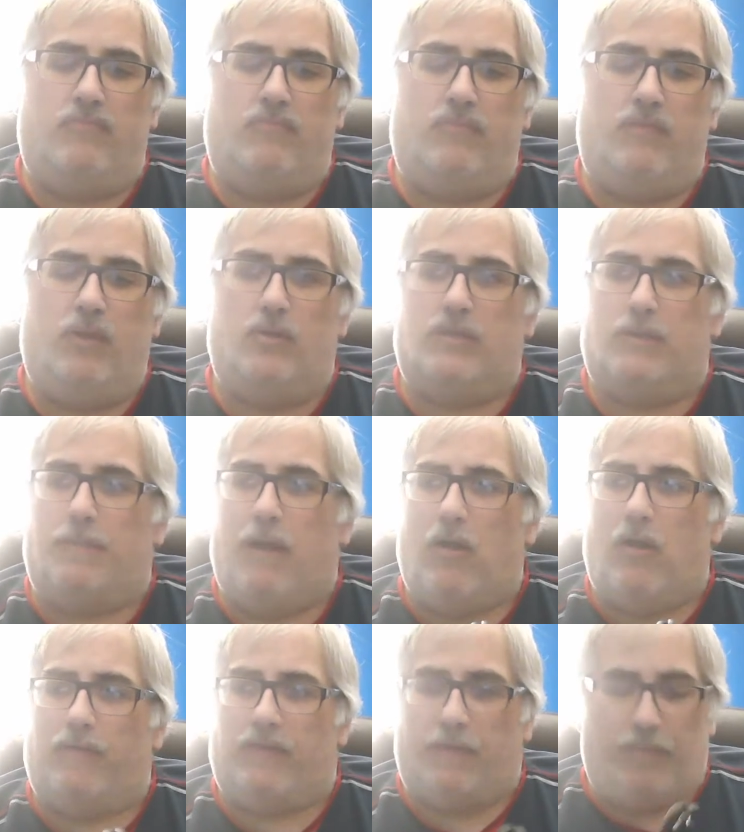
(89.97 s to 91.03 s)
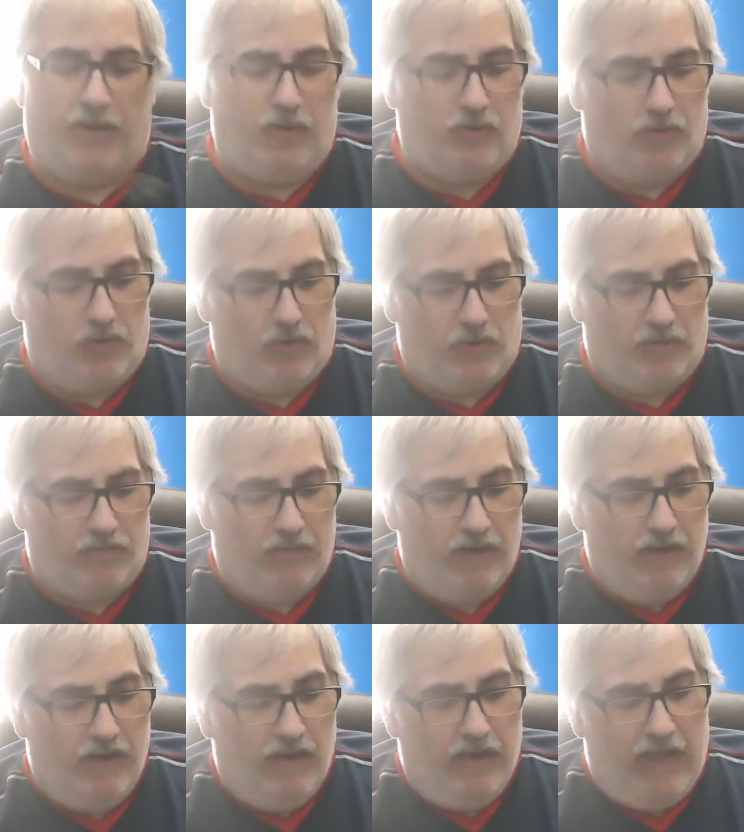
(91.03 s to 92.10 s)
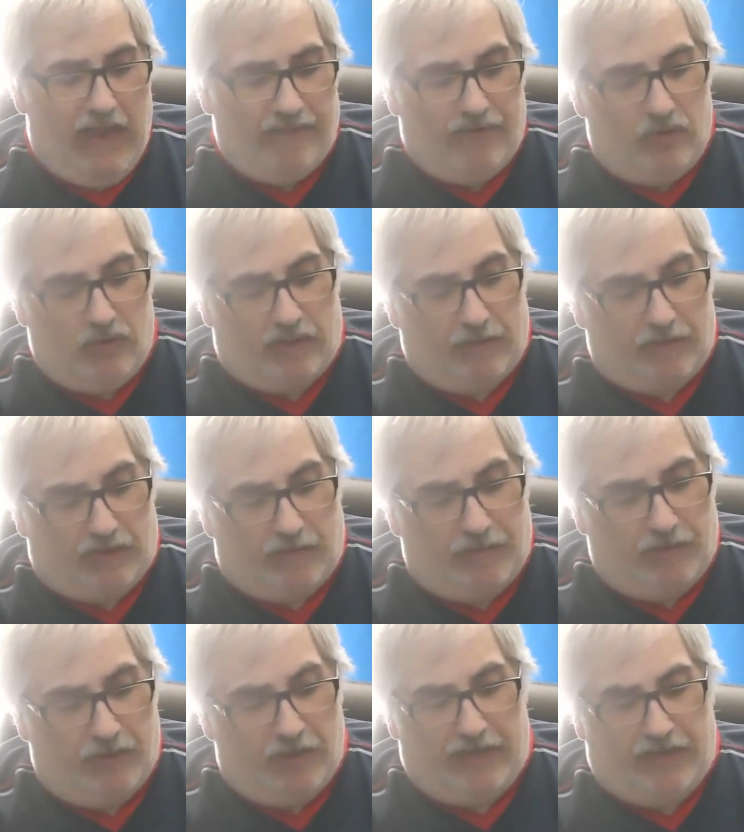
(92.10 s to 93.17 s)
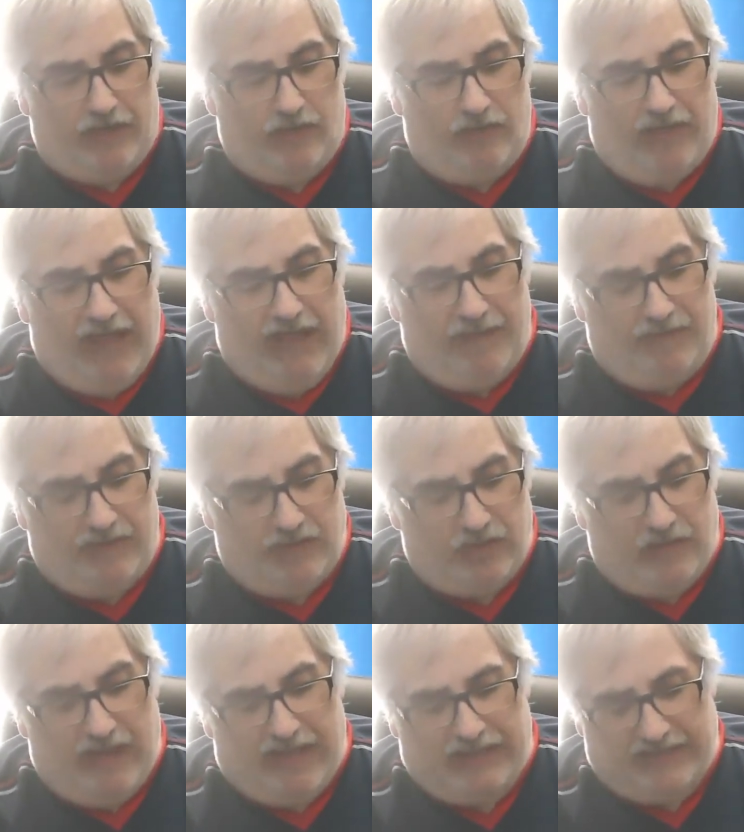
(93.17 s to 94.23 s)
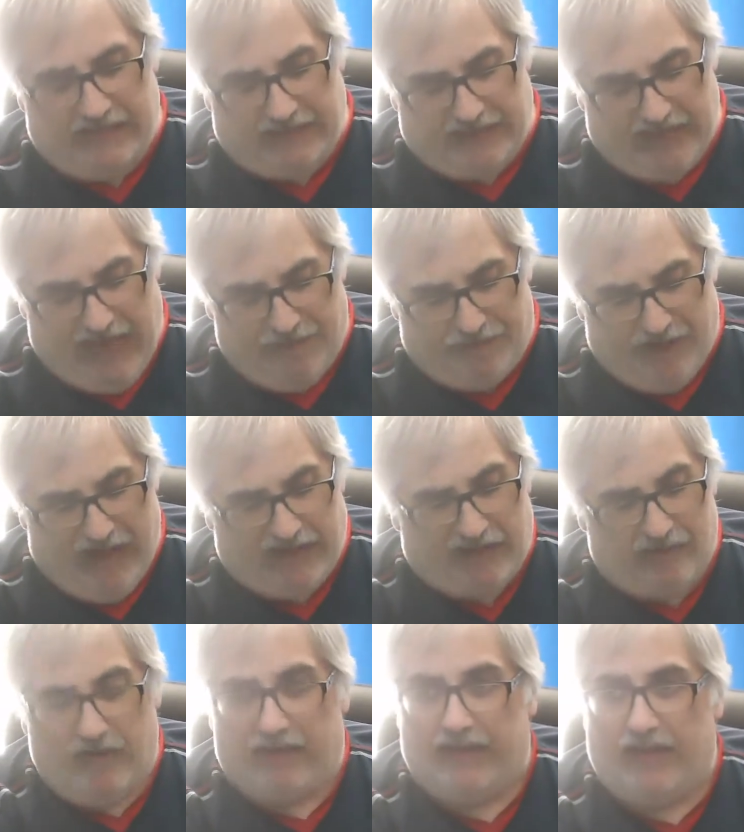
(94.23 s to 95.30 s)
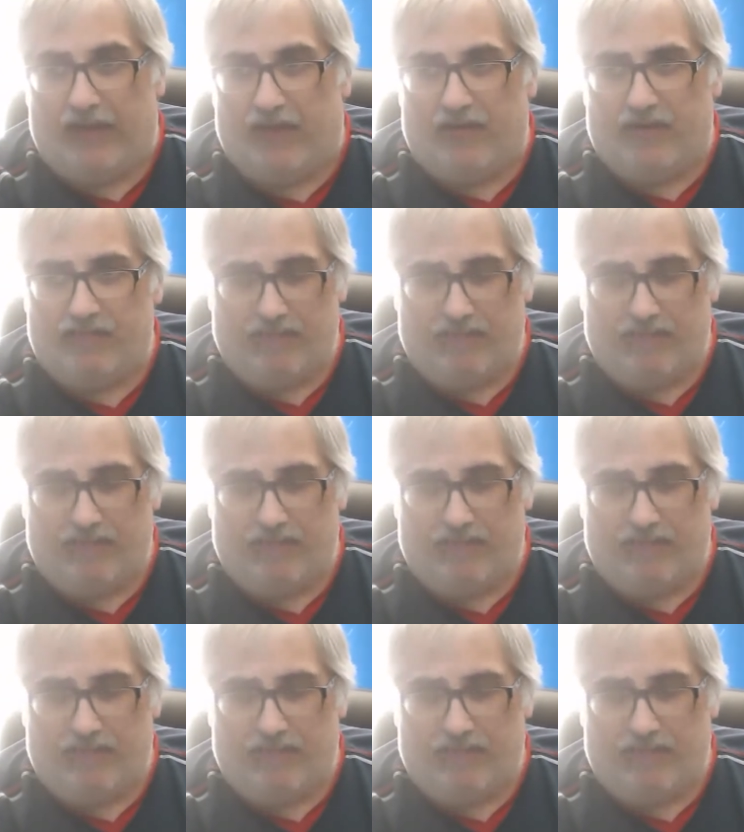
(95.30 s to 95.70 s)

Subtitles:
use the power of the computer or have it hook up to the computer. I can do that. So that sits in that pocket right there.